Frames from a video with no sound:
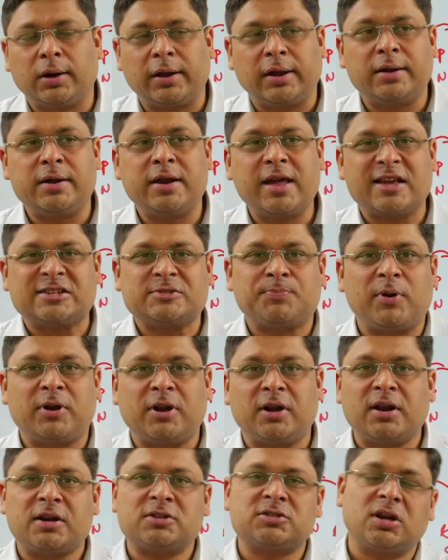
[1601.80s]
India
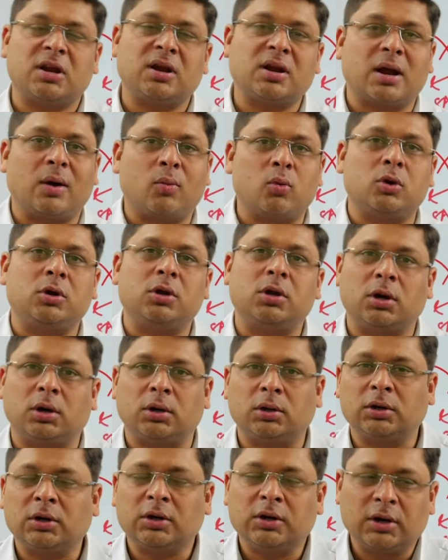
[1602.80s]
expected that Sri Lanka would
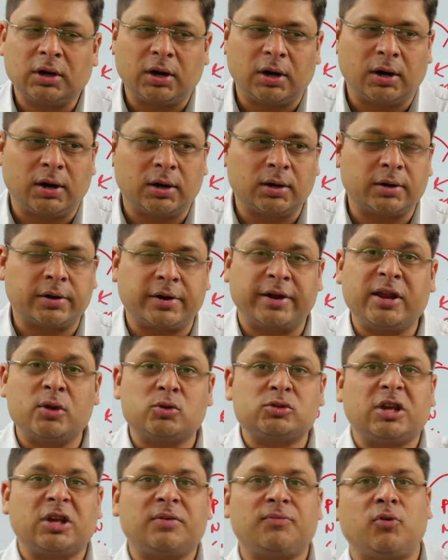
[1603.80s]

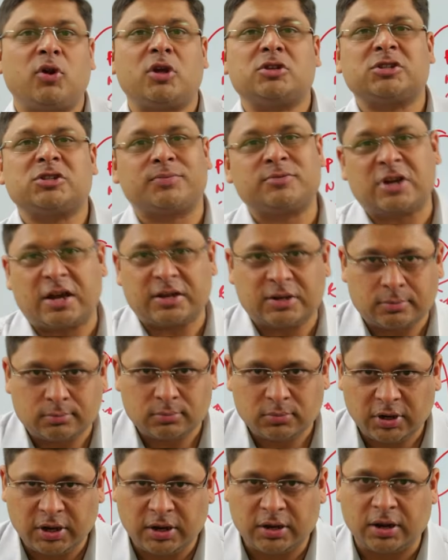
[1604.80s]
reduce the influence of China
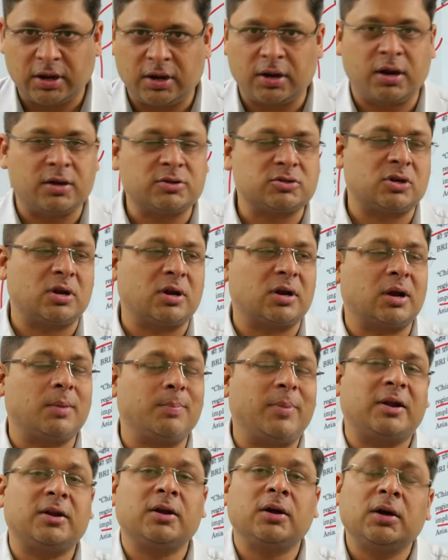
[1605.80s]
in Sri Lanka.
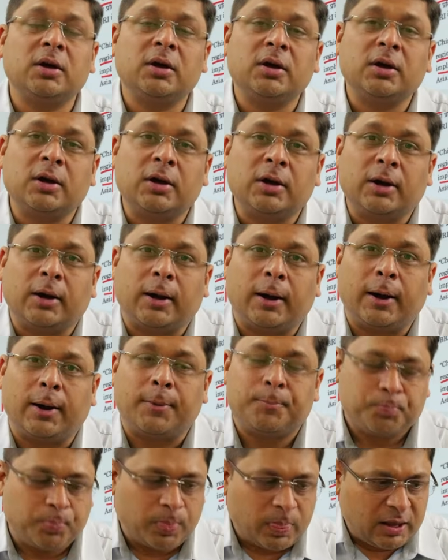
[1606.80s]
But
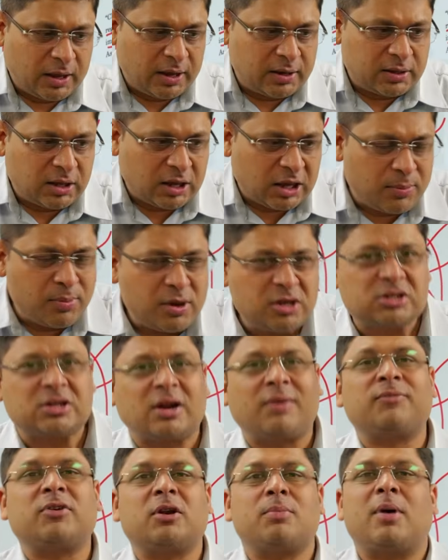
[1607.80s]
in the immediate
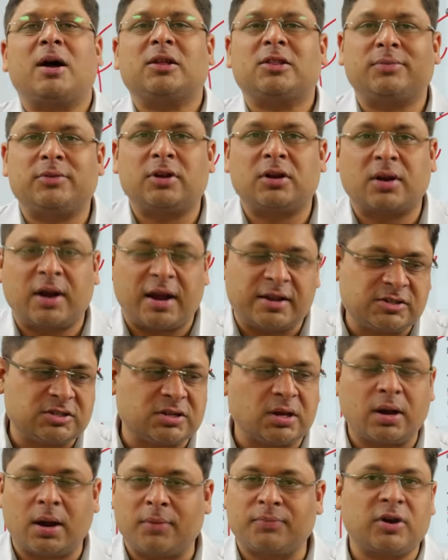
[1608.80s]
aftermath of the crisis
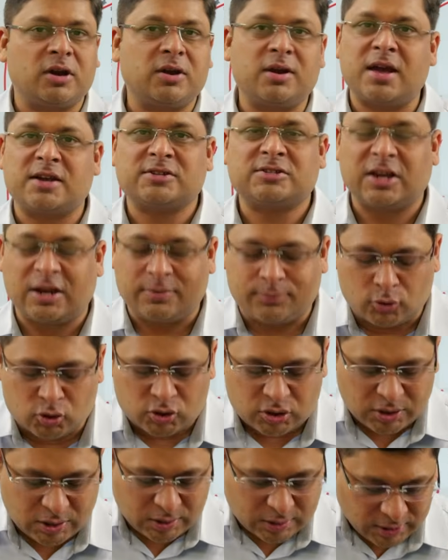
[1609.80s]
and after India's help to
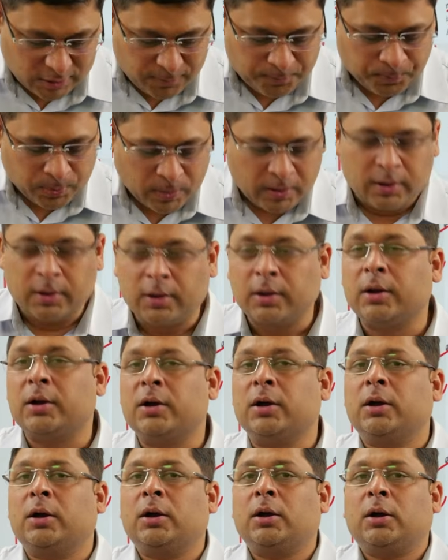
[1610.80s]
Sri Lanka,
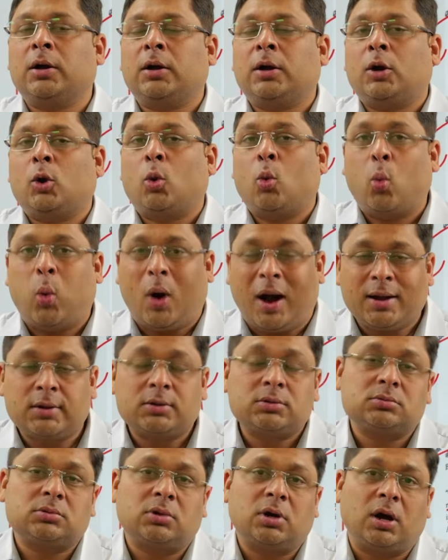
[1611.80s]

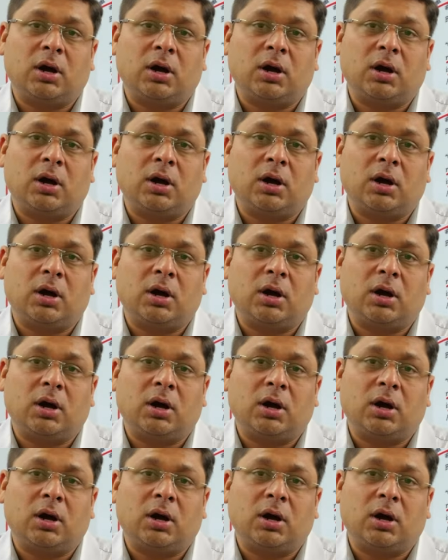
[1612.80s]
one